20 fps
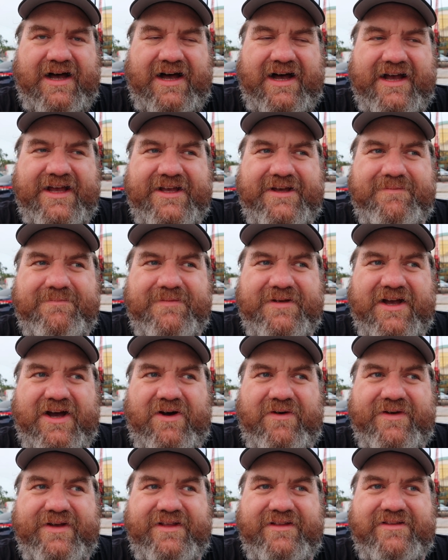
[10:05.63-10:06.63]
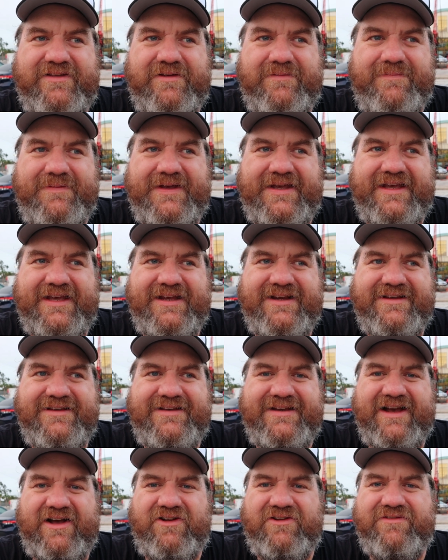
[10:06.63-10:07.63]
I am going to be
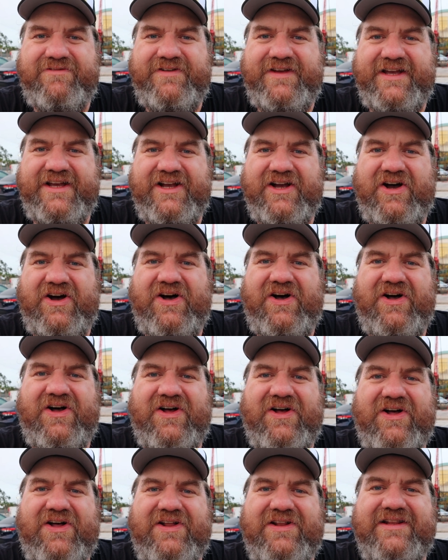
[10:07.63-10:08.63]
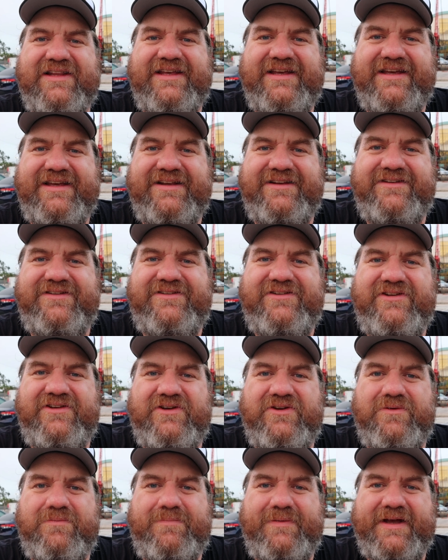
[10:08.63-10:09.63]
delving all
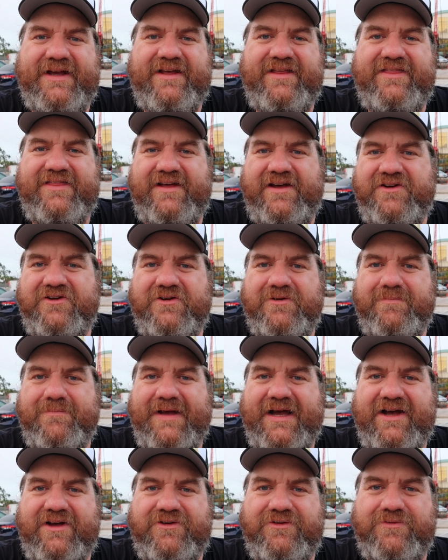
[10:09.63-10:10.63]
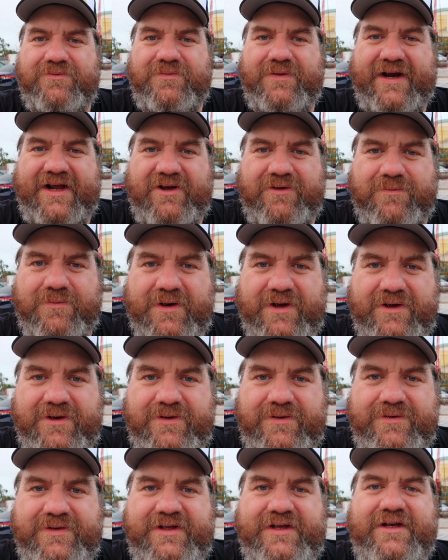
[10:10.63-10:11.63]
into Big Thunder Mountain
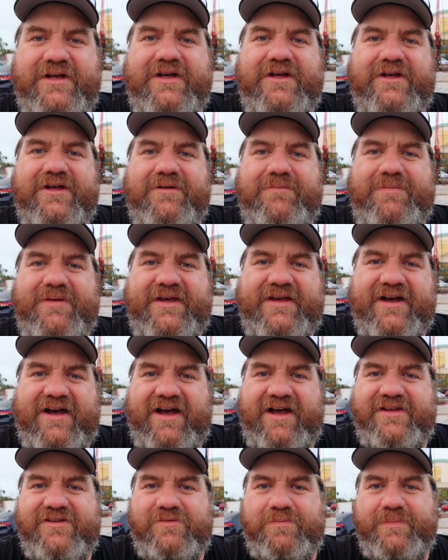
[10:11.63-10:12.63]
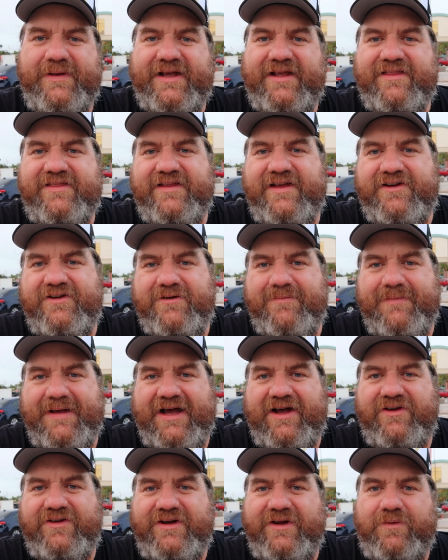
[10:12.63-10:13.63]
Railroad, because Big Thunder
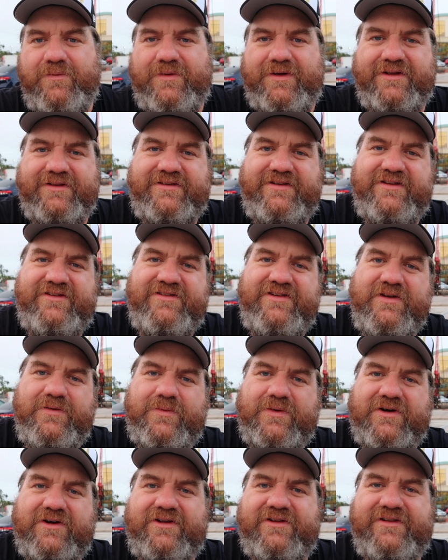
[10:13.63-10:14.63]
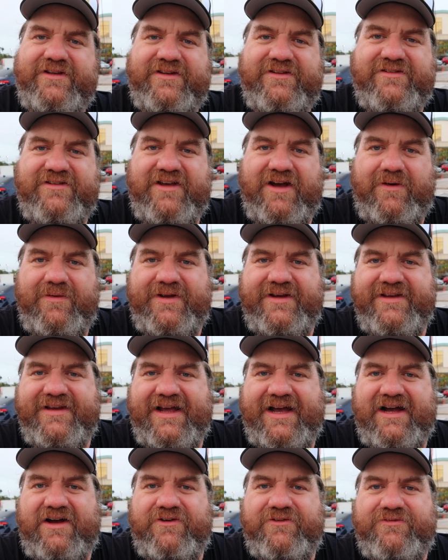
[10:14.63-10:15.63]
Mountain at Walt Disney World is going
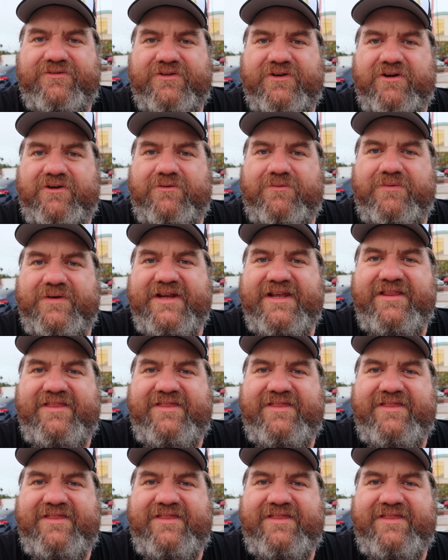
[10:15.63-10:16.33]
down for a